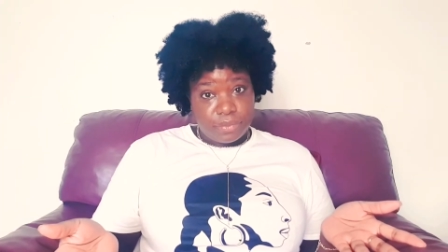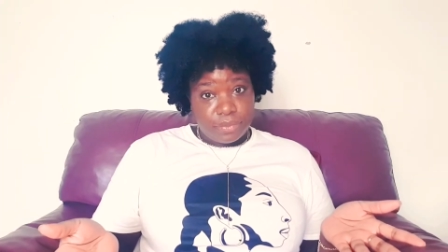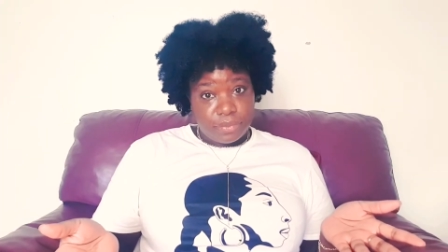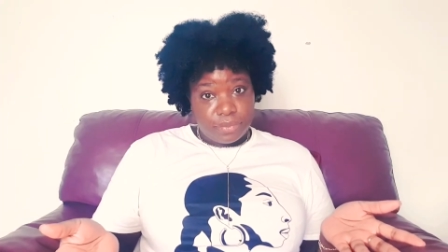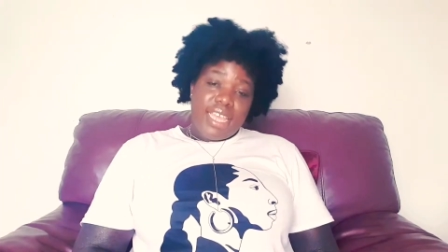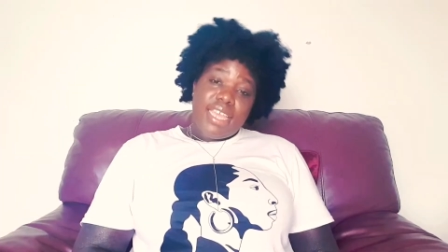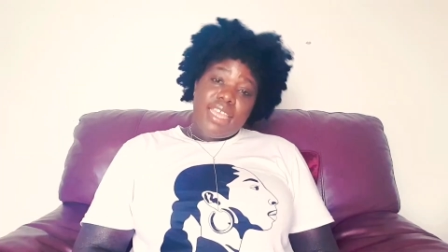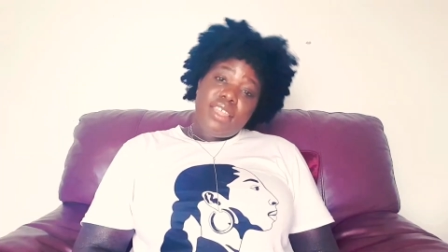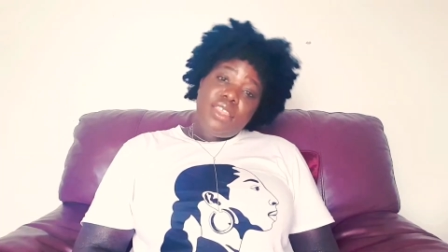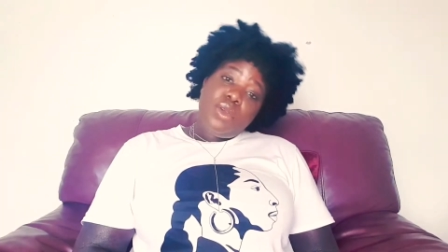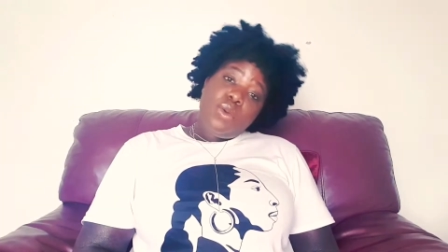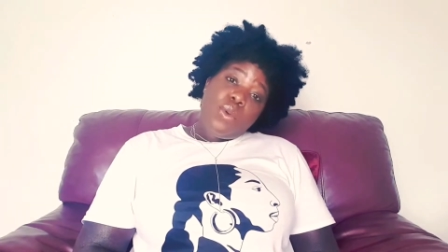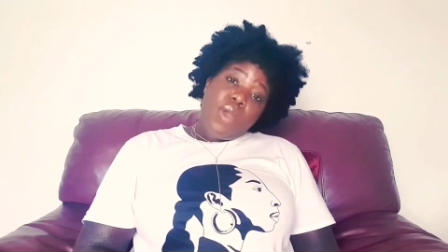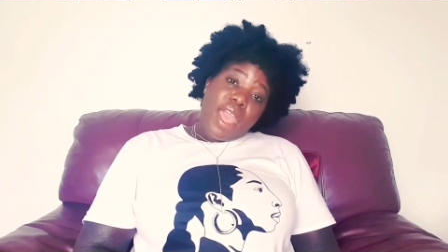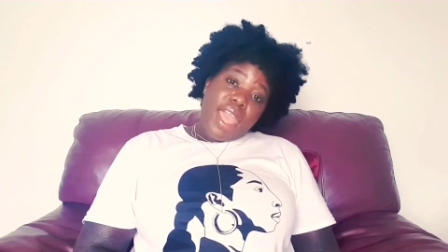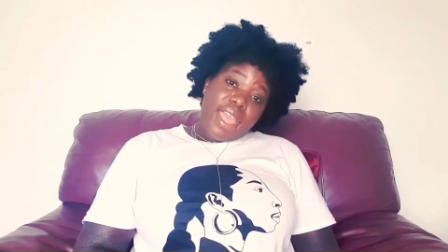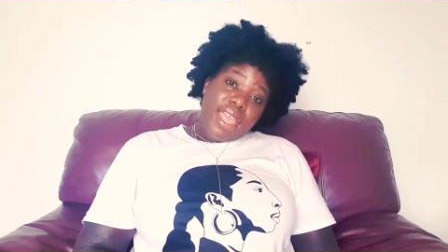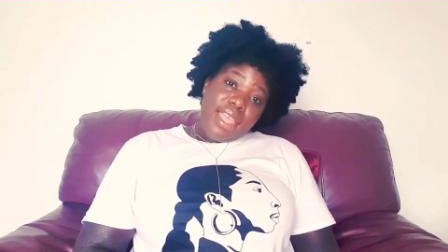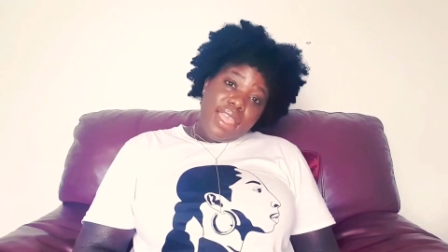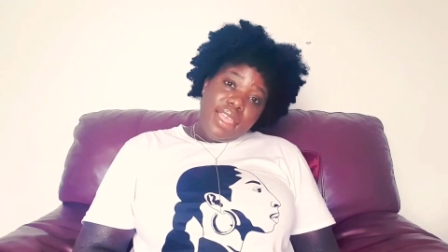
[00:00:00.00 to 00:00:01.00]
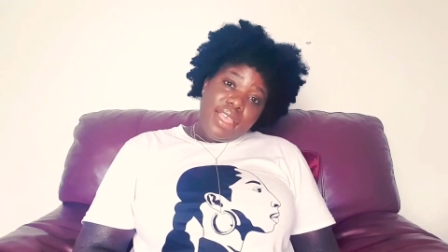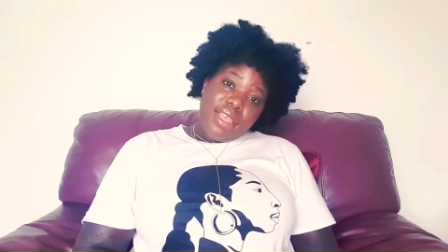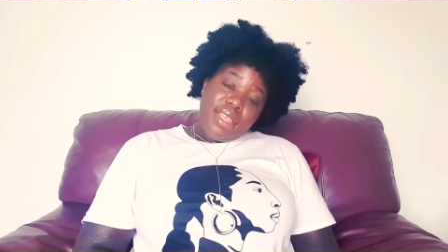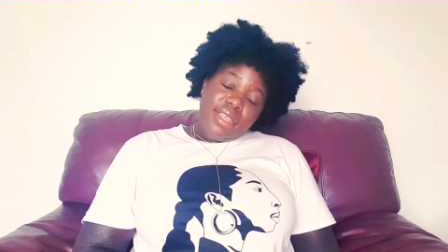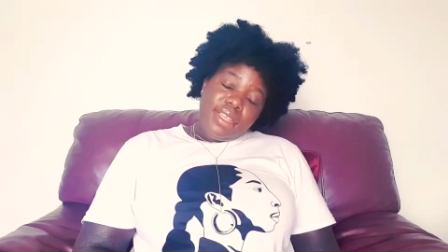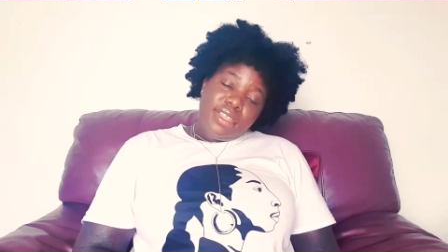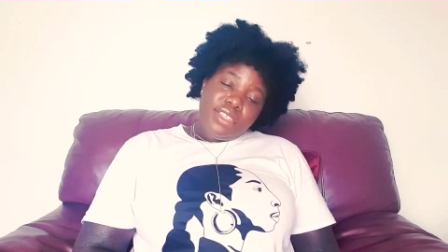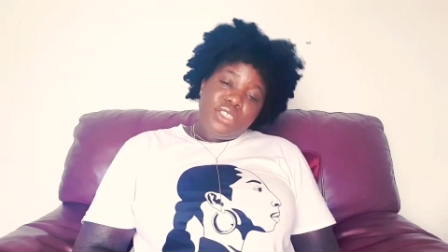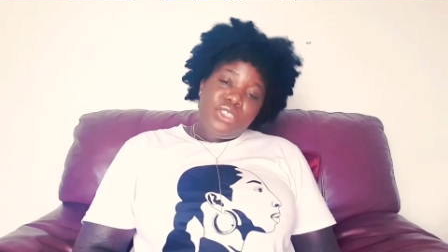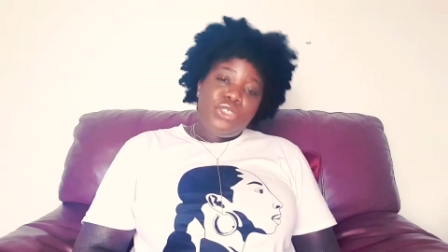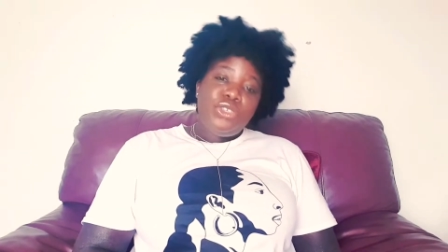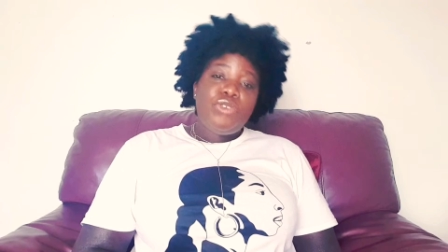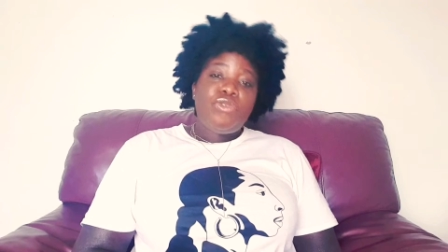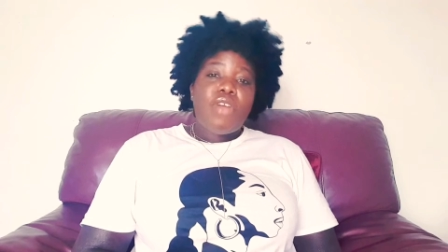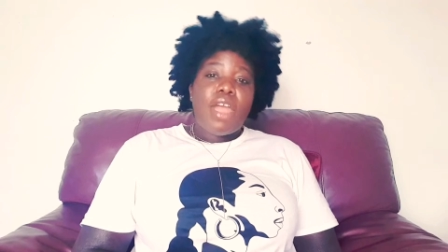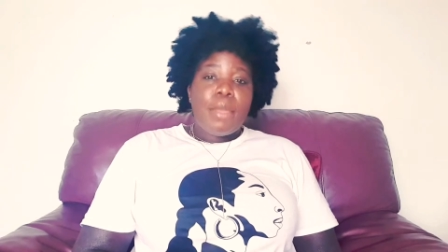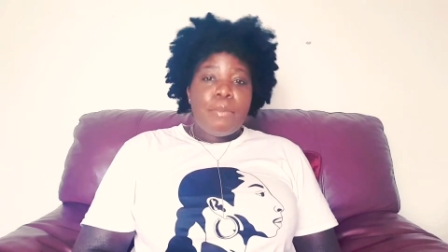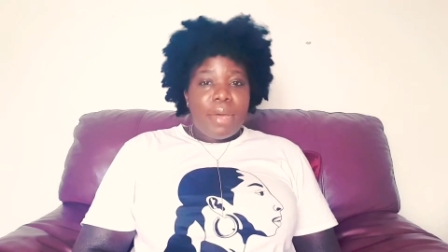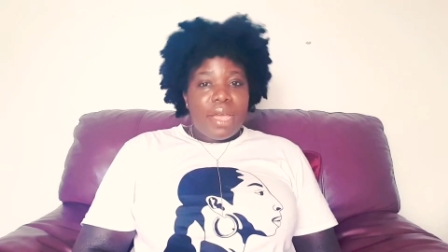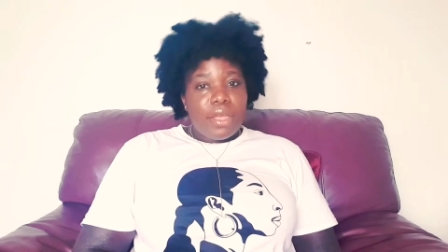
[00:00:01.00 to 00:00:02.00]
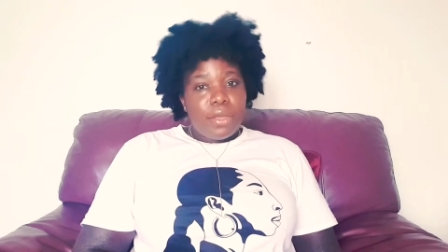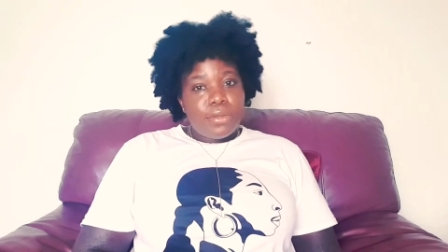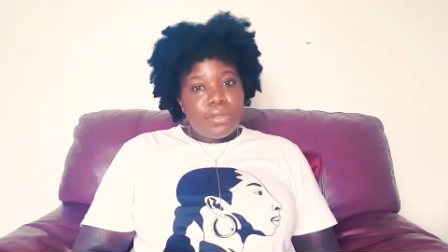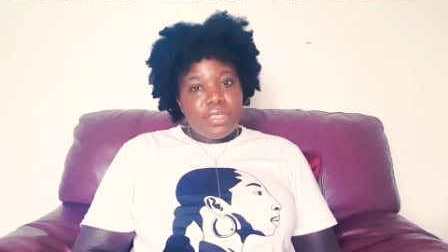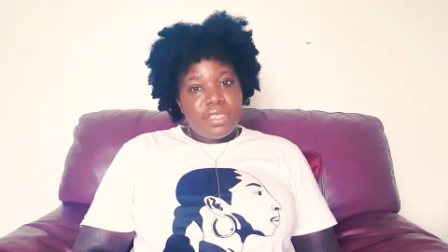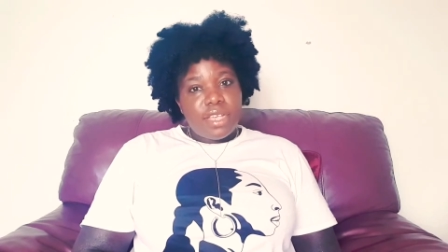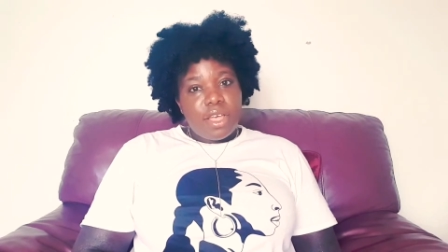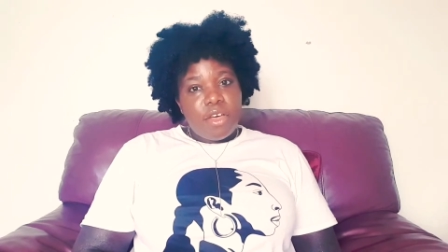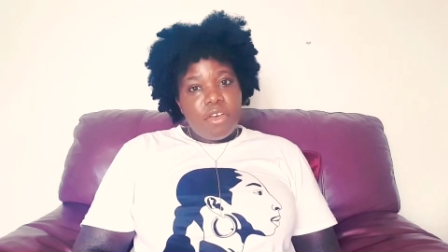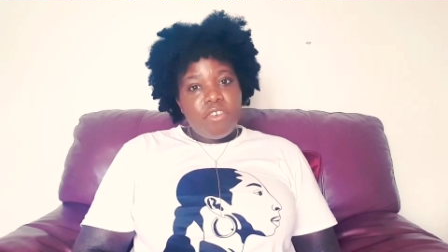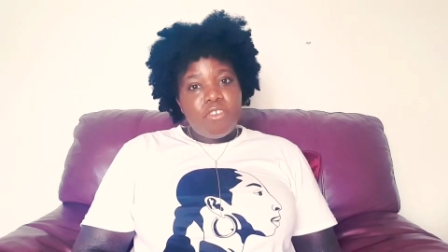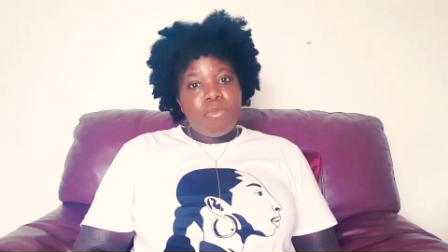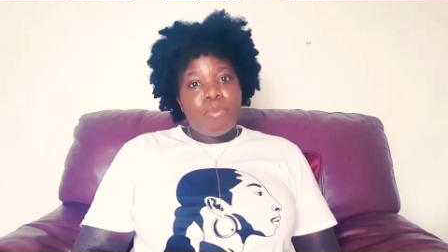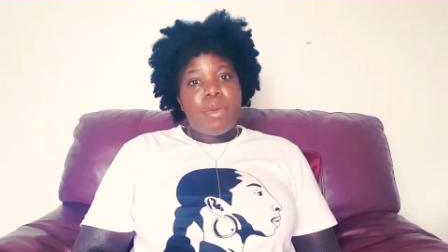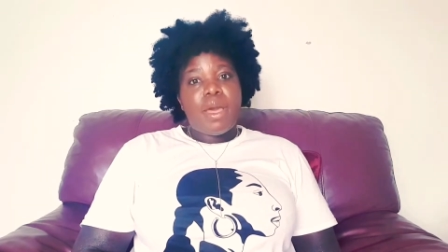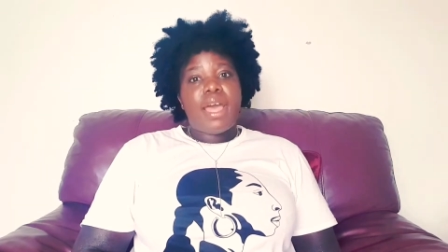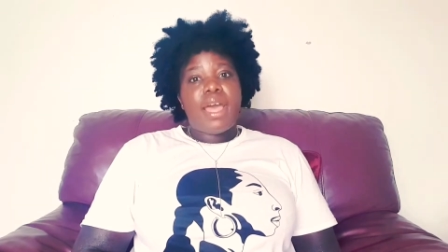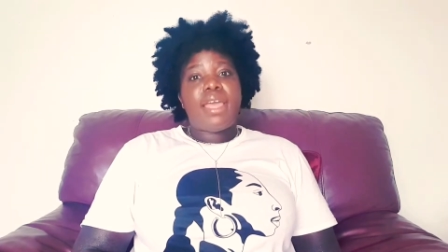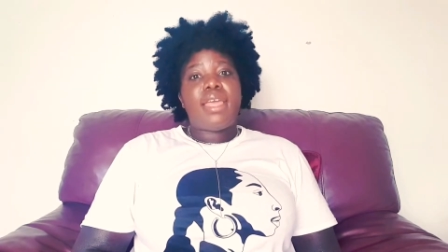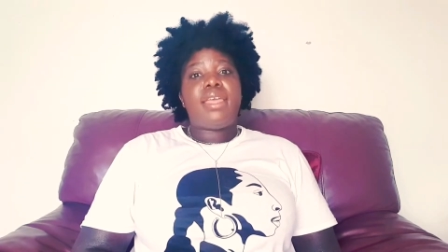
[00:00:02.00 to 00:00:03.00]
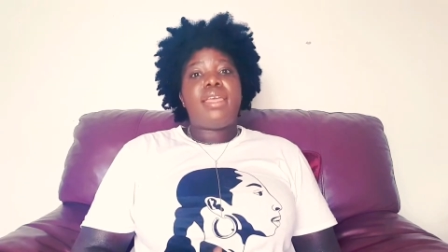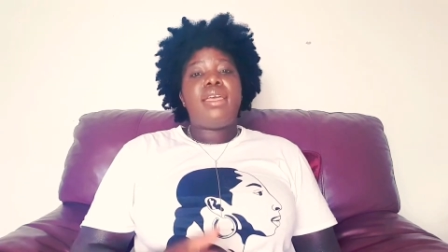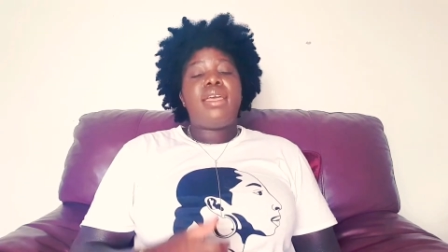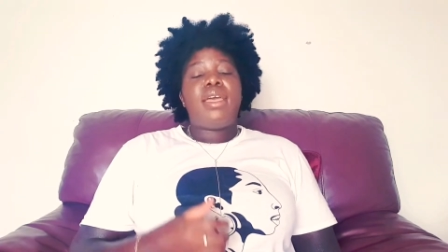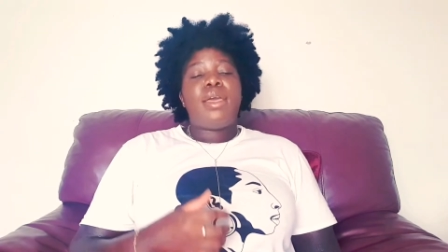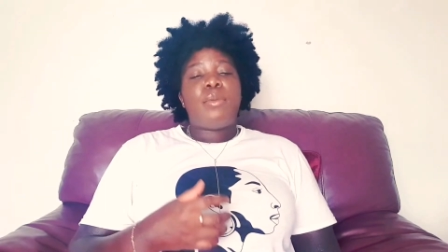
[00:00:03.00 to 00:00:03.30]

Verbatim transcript: Either way, do right by yourself by